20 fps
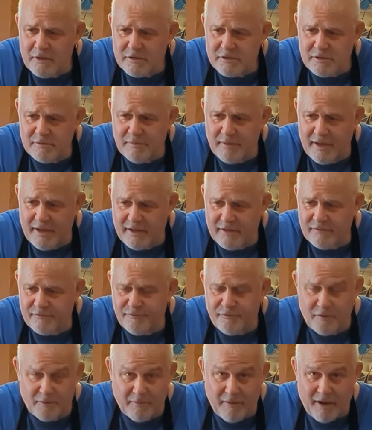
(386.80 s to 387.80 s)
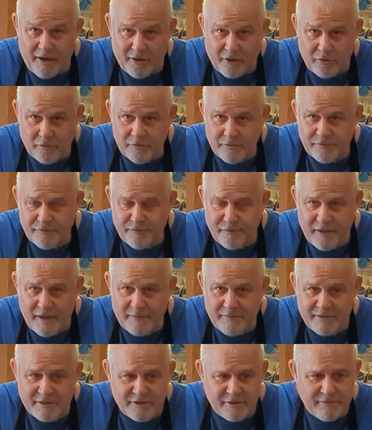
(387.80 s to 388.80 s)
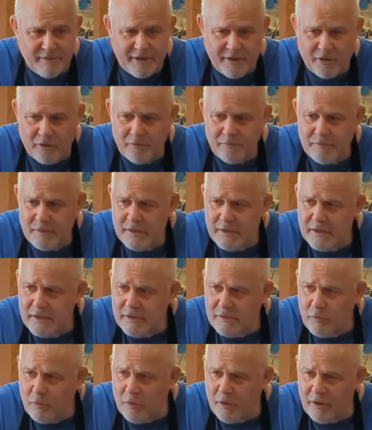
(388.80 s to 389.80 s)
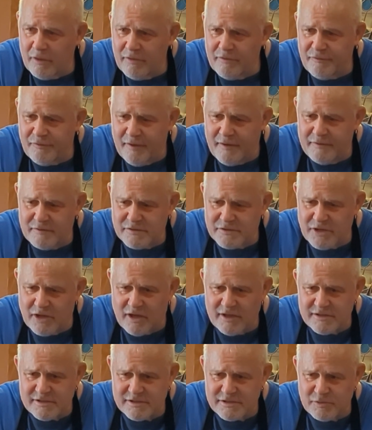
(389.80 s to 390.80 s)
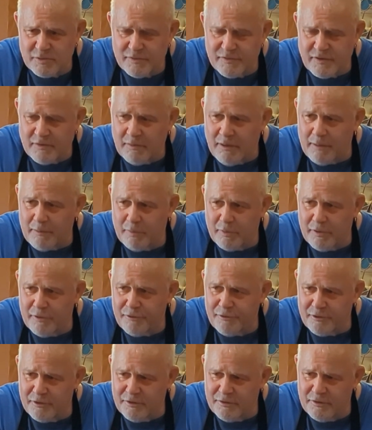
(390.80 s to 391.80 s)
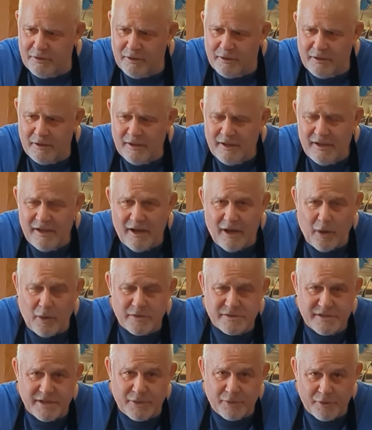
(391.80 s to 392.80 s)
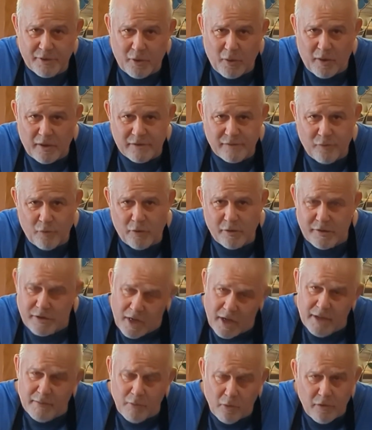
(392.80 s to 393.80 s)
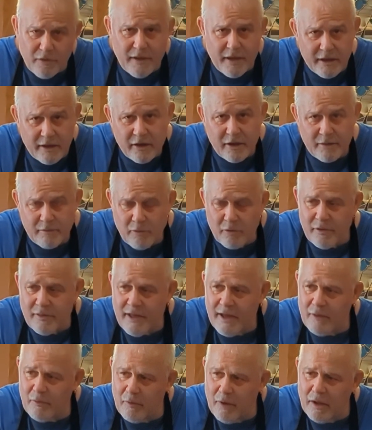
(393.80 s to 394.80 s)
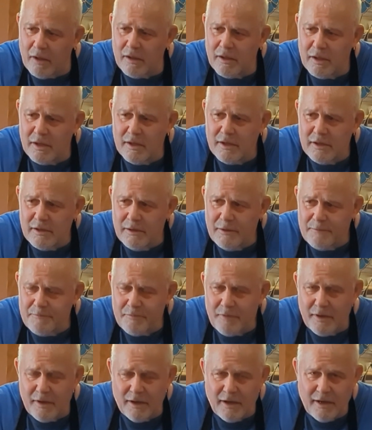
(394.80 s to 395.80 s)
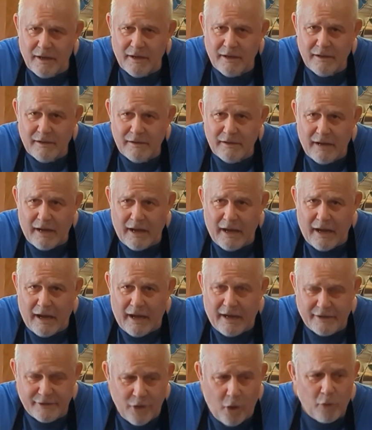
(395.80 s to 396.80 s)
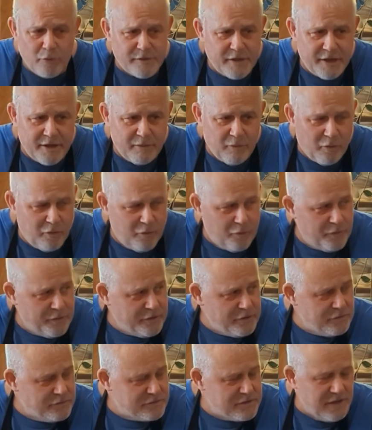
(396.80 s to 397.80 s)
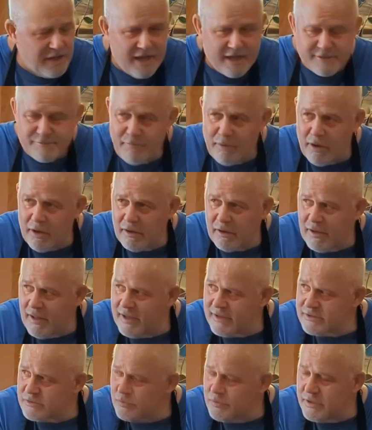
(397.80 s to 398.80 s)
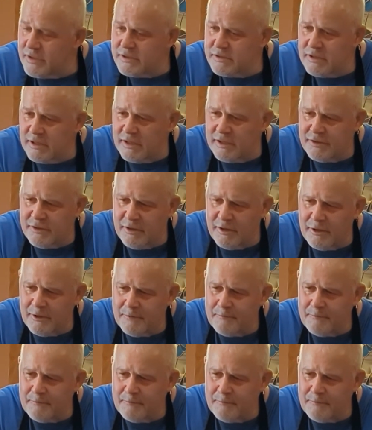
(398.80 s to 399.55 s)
to make flamato, the flaming tomato. One of the favorite sauces we've come up with, and I always get requests for it. You got any more of that? Got any more of that? Well, I don't anymore. We used the last bottle last week, and